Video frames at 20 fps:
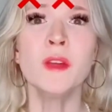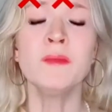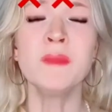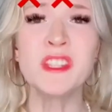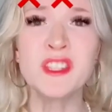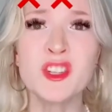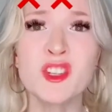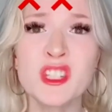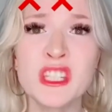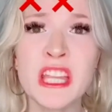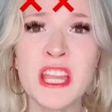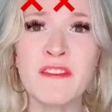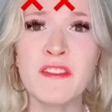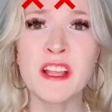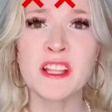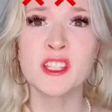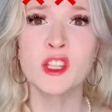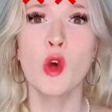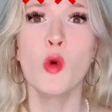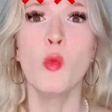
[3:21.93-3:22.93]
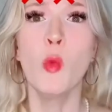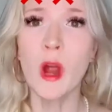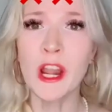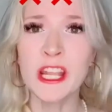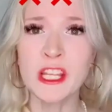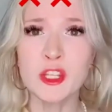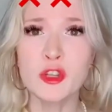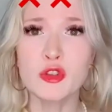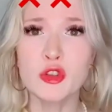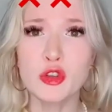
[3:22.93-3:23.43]
Mr. Stevens, what
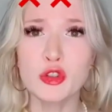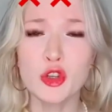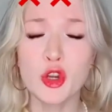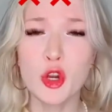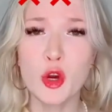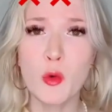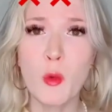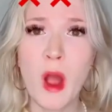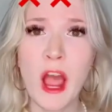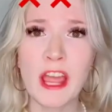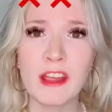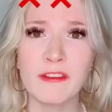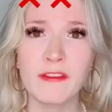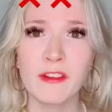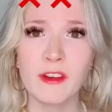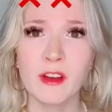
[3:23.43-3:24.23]
did you do to your wife?